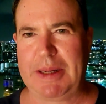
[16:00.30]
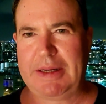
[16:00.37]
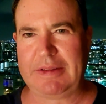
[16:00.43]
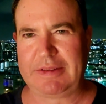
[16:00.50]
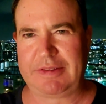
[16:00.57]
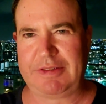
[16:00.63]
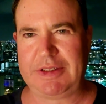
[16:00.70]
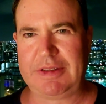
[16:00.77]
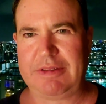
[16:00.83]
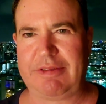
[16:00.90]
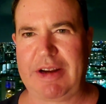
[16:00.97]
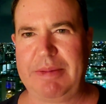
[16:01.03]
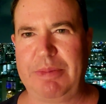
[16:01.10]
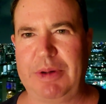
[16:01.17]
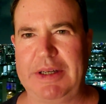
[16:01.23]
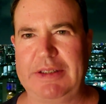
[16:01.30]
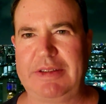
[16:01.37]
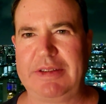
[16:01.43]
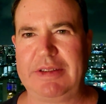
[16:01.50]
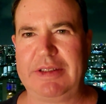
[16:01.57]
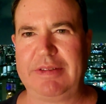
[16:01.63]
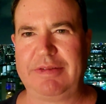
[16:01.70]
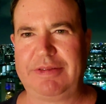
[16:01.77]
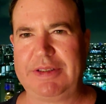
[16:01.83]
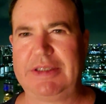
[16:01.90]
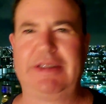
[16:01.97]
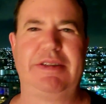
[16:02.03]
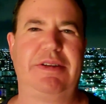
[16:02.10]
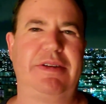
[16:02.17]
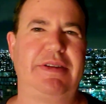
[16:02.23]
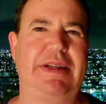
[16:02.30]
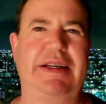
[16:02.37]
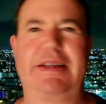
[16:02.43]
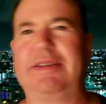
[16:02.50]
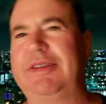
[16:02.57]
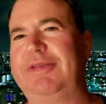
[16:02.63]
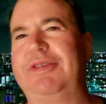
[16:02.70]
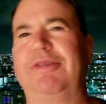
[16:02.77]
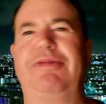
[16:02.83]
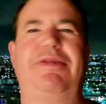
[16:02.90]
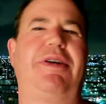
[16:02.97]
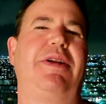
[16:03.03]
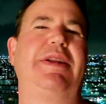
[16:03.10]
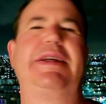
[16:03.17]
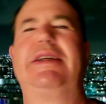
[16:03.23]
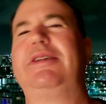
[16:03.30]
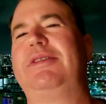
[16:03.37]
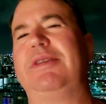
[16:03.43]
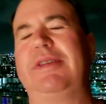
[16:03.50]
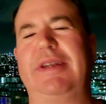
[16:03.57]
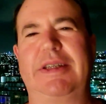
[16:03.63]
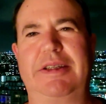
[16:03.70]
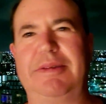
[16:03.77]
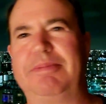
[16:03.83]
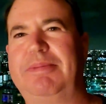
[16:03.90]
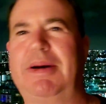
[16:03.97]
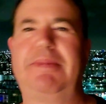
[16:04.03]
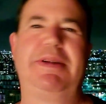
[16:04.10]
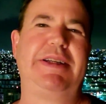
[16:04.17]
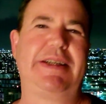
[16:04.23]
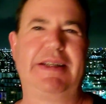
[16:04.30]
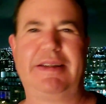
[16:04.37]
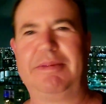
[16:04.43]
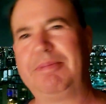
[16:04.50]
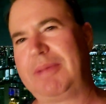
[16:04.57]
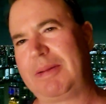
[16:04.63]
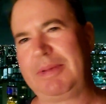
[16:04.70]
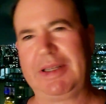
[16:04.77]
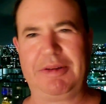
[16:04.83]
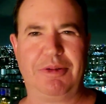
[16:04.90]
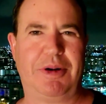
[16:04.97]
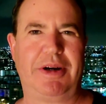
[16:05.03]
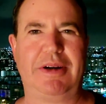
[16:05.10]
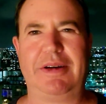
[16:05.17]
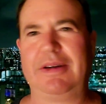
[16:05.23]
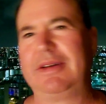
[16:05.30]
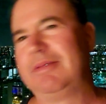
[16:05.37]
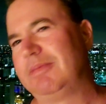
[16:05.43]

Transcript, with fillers: buzz, feel the vibration, and feel it like as if you're falling into it, like you're bubbling in bubbly water,